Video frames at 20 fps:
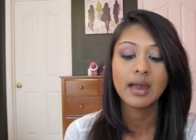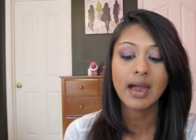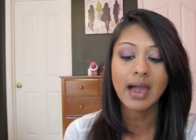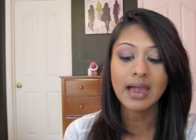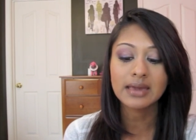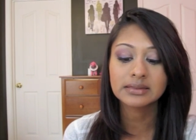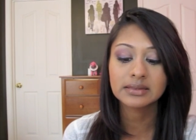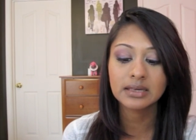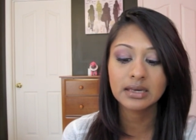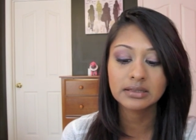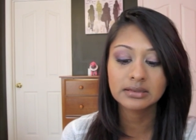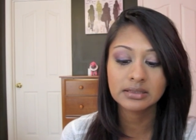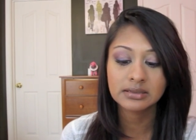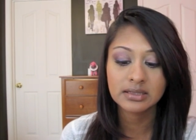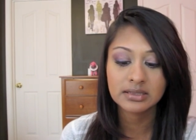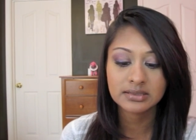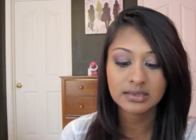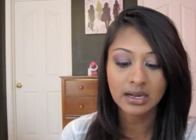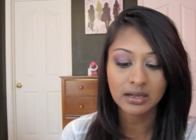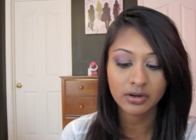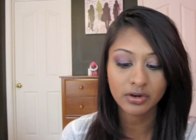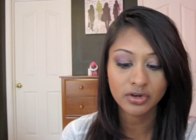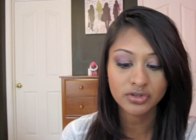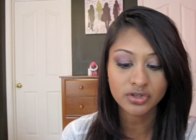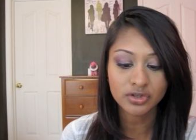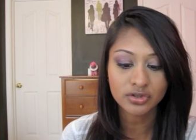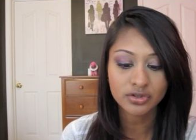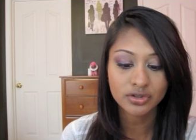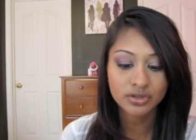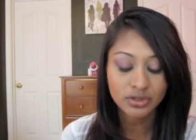I think that these colors
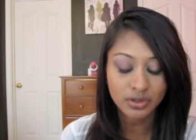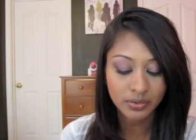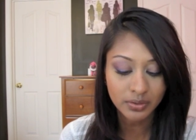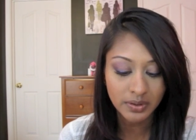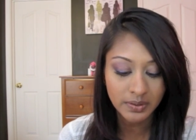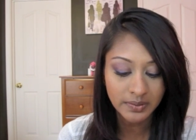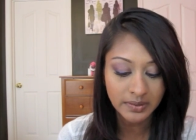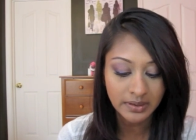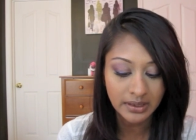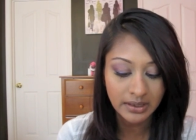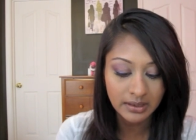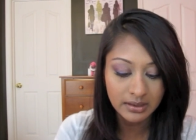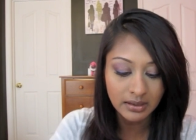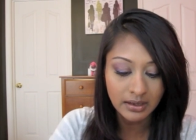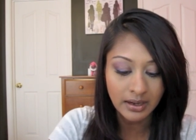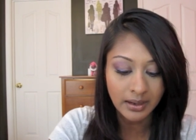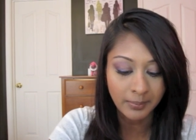are so unique.